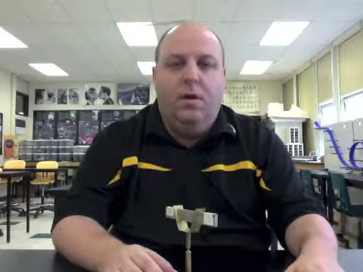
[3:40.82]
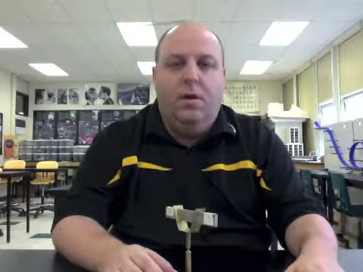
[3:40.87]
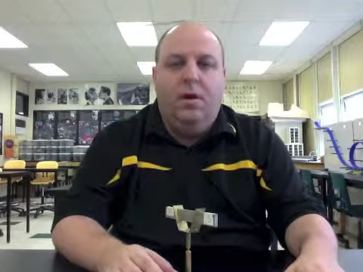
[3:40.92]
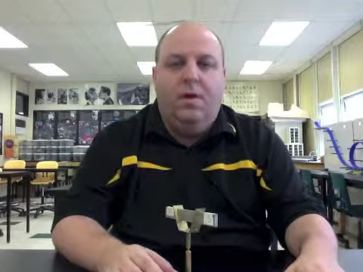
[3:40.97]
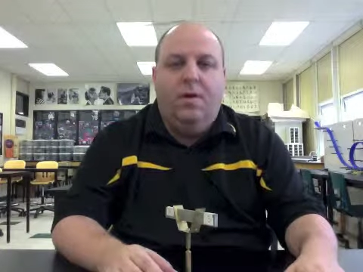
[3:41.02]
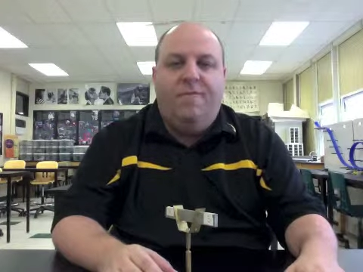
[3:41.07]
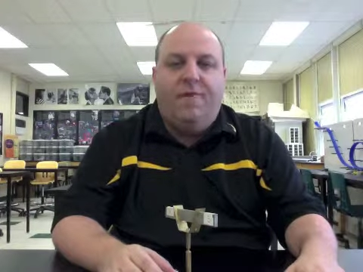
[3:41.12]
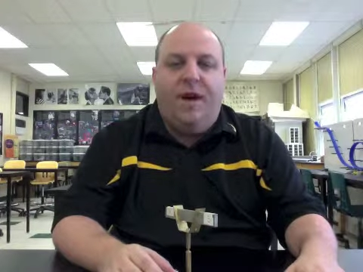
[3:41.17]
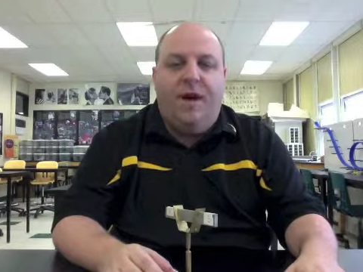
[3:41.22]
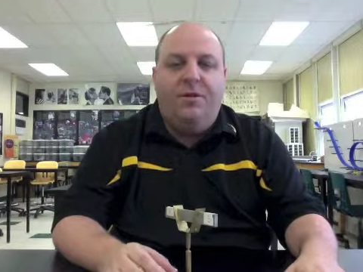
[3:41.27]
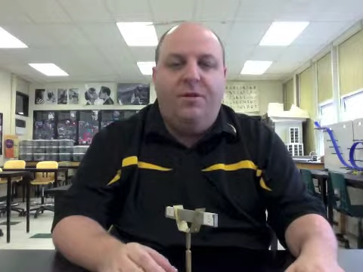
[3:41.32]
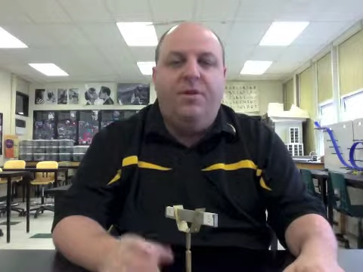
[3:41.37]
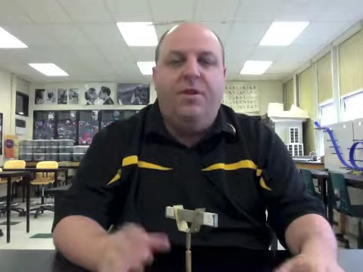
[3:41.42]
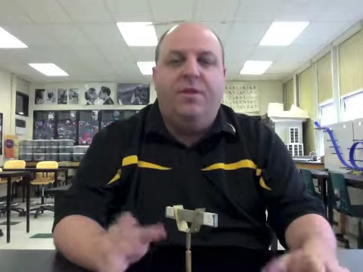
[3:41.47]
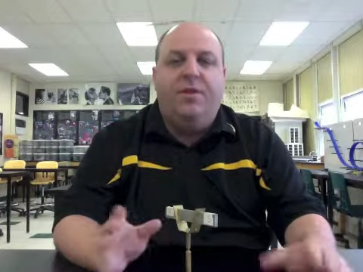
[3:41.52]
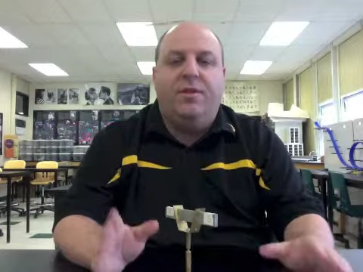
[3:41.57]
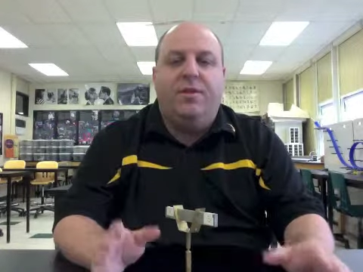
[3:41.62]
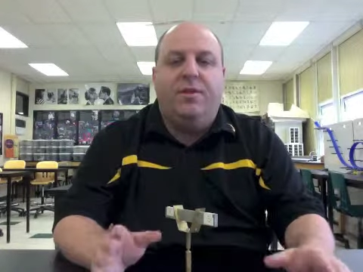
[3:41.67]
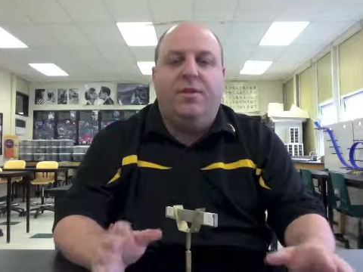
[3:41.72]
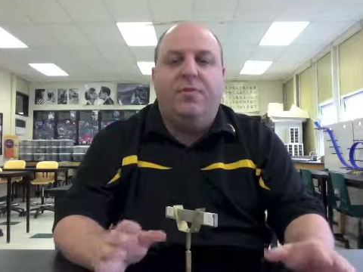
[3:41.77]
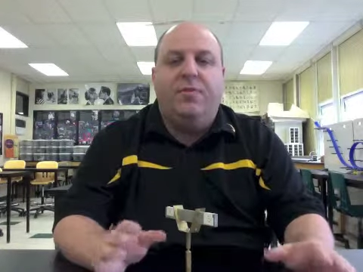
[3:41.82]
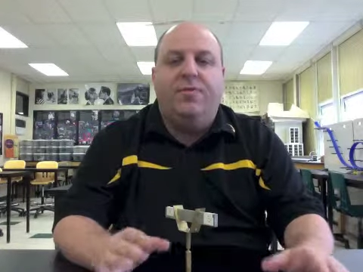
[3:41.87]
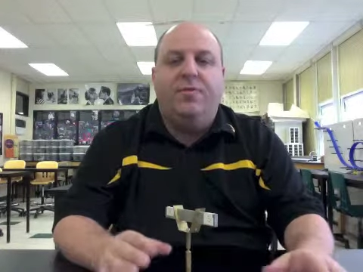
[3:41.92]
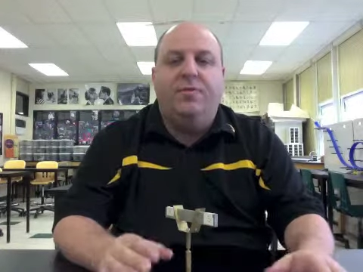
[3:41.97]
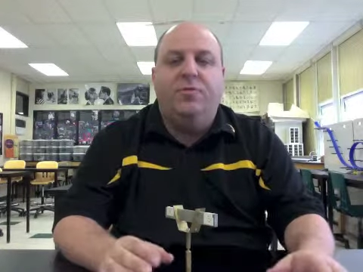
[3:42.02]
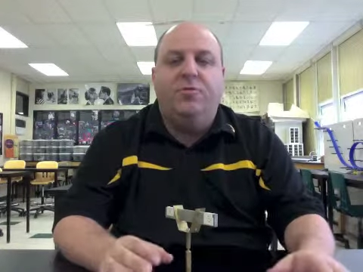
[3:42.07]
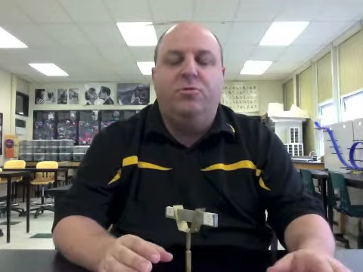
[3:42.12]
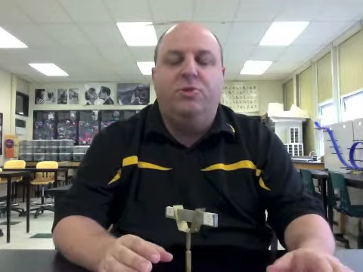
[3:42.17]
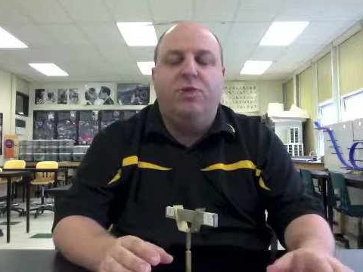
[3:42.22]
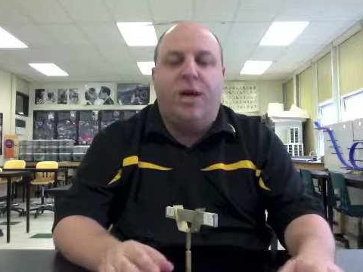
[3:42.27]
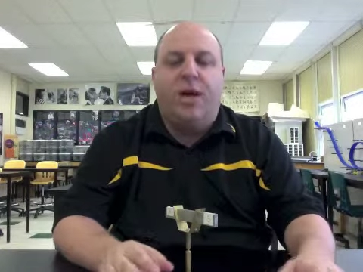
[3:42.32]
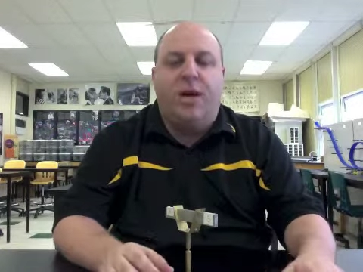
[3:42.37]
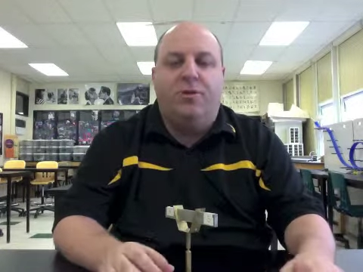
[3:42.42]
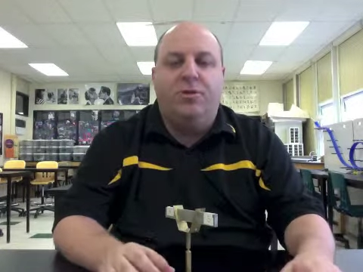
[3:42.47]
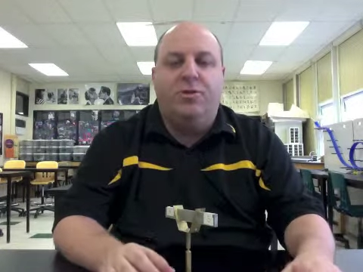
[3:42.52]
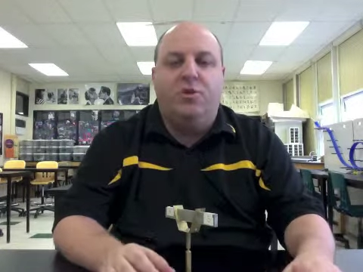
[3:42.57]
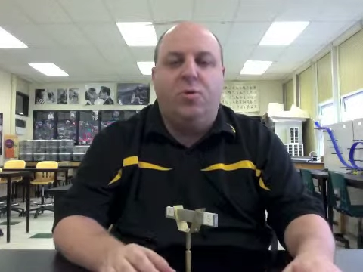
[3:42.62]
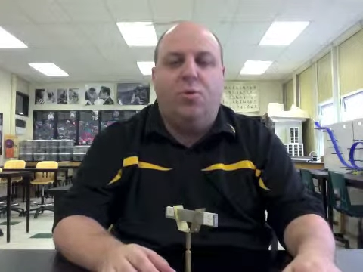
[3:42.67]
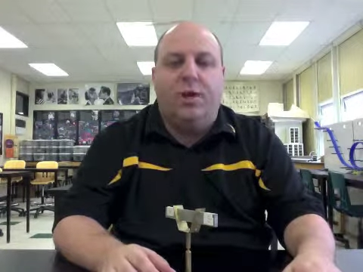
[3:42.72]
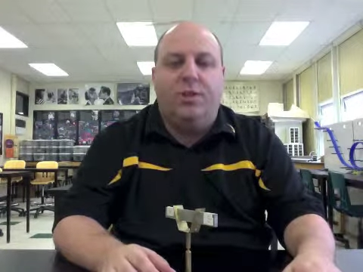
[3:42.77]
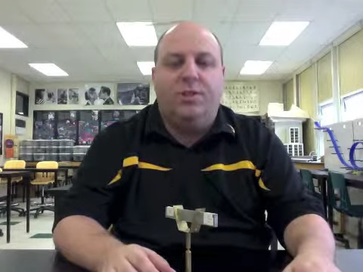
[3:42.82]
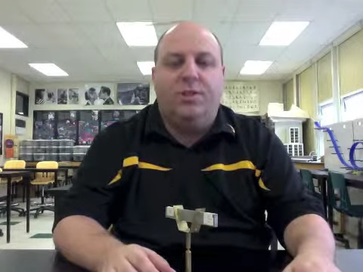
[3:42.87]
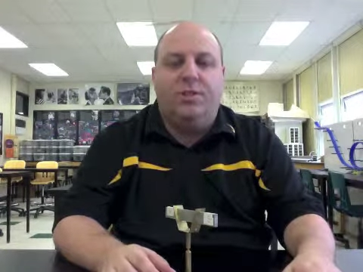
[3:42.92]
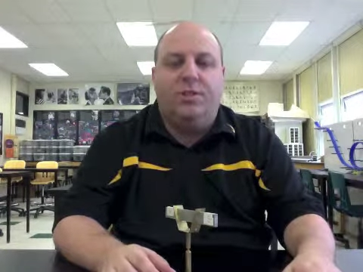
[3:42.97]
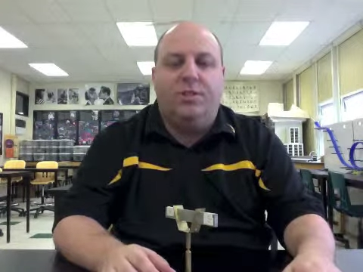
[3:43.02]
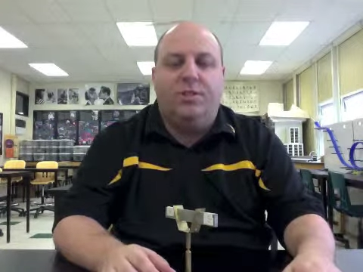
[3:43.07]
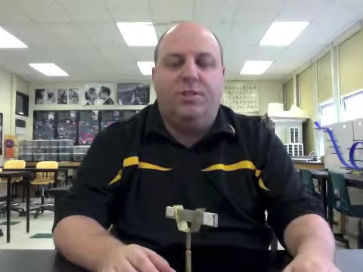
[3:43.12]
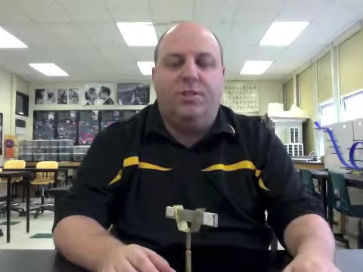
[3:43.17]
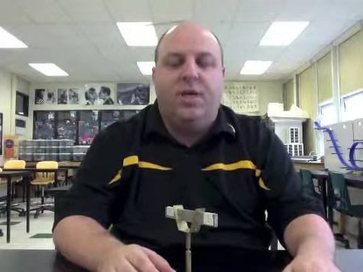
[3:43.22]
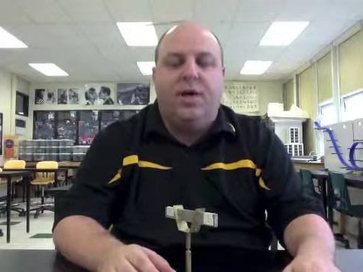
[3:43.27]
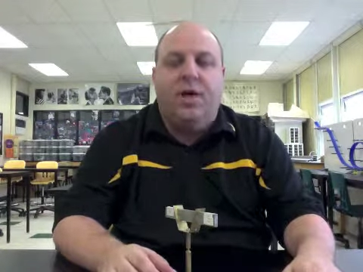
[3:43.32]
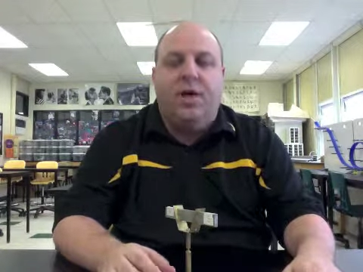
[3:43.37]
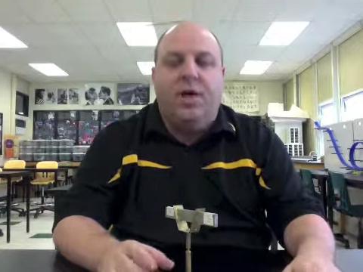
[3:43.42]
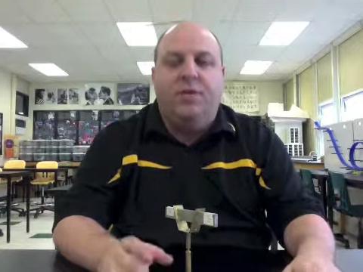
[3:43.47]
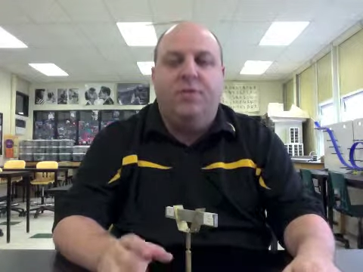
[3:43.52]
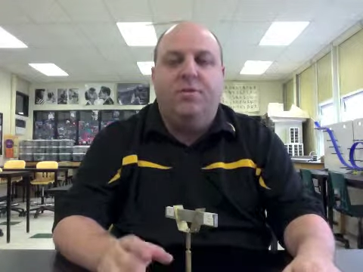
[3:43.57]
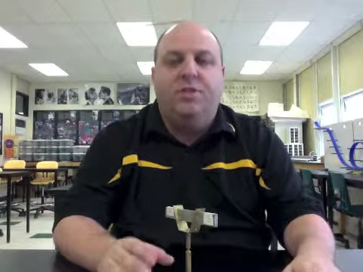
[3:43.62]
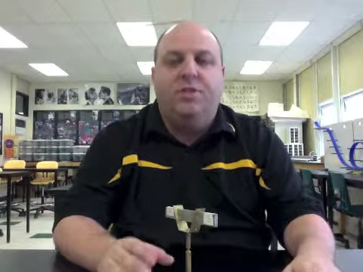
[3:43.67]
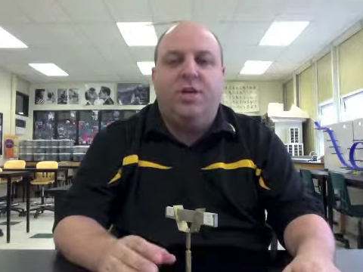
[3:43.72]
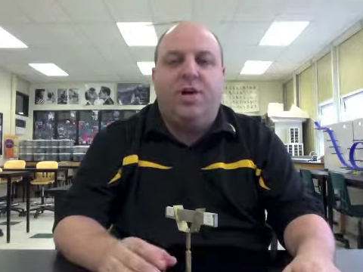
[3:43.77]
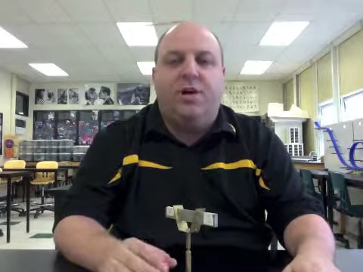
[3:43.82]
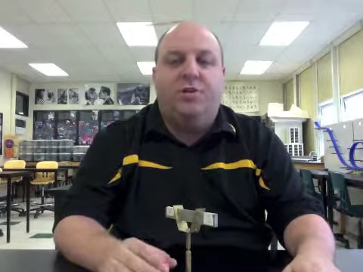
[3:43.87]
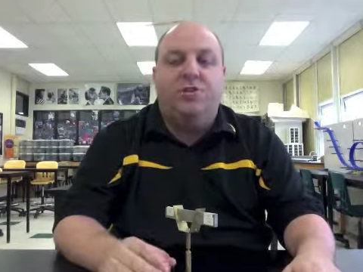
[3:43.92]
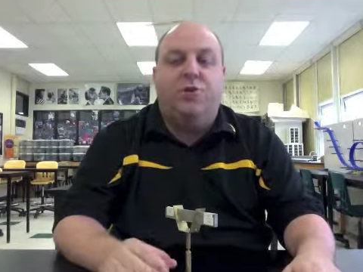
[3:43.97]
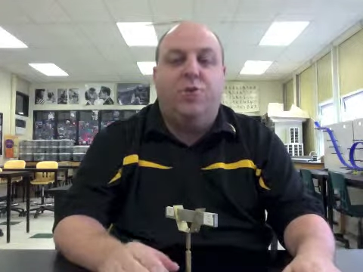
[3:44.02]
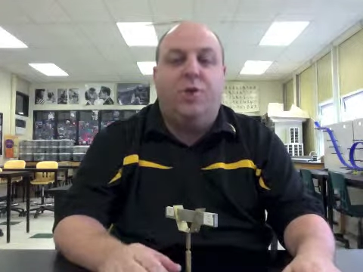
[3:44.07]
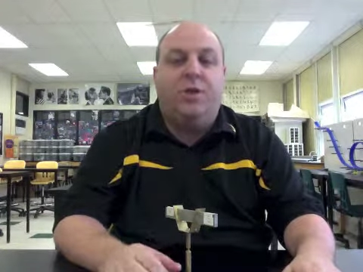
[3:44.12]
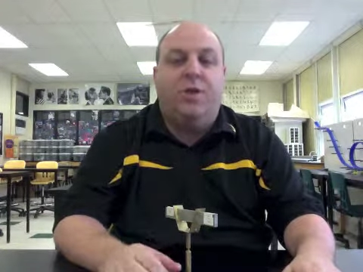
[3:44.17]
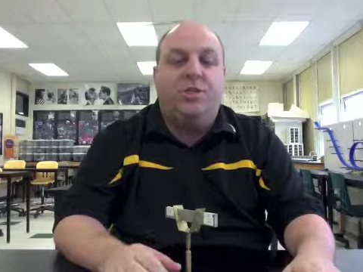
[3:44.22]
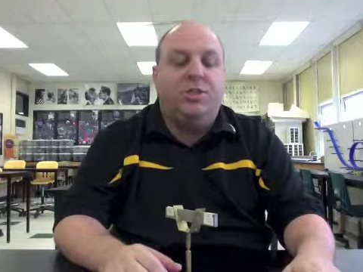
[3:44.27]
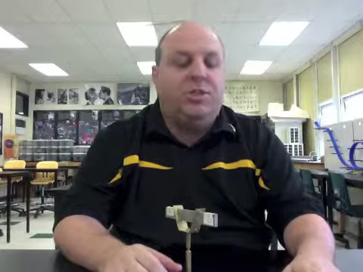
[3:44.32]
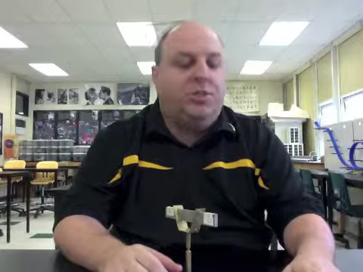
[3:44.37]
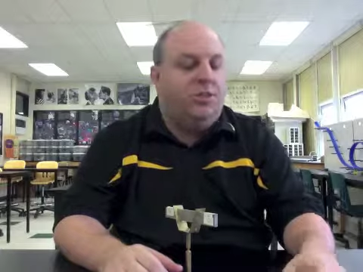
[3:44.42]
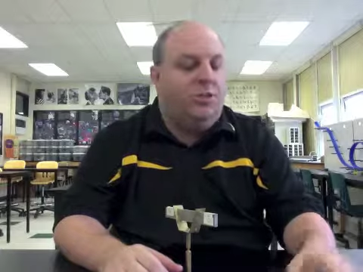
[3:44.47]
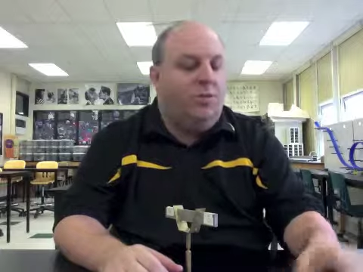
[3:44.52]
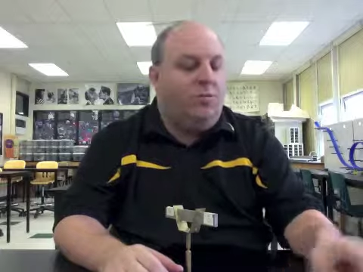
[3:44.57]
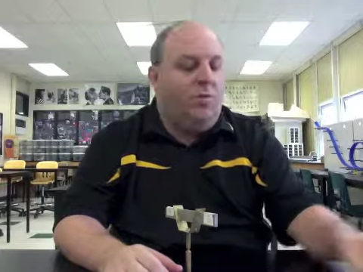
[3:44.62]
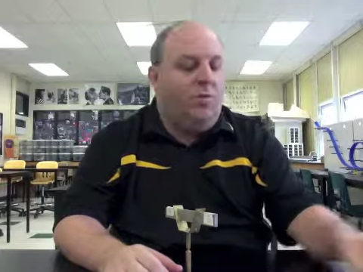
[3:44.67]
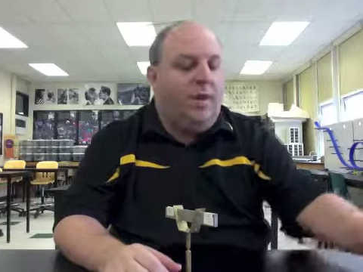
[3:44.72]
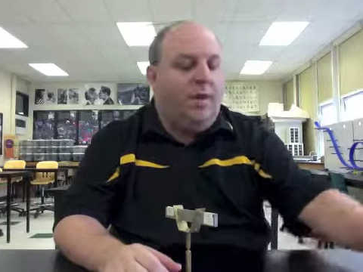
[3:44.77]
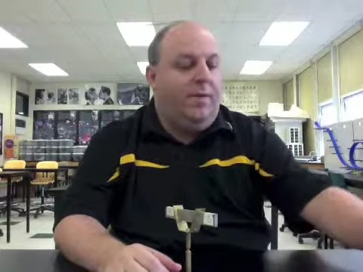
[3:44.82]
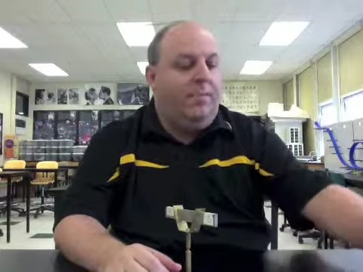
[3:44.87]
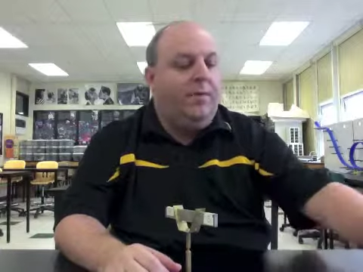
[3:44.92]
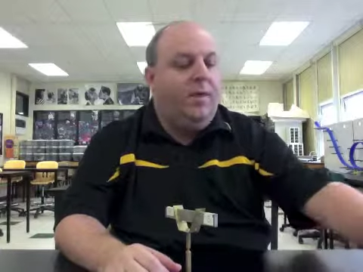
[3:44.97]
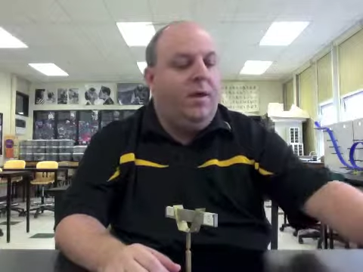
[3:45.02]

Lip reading: Finally, there are a few challenge questions, and those challenge questions are great.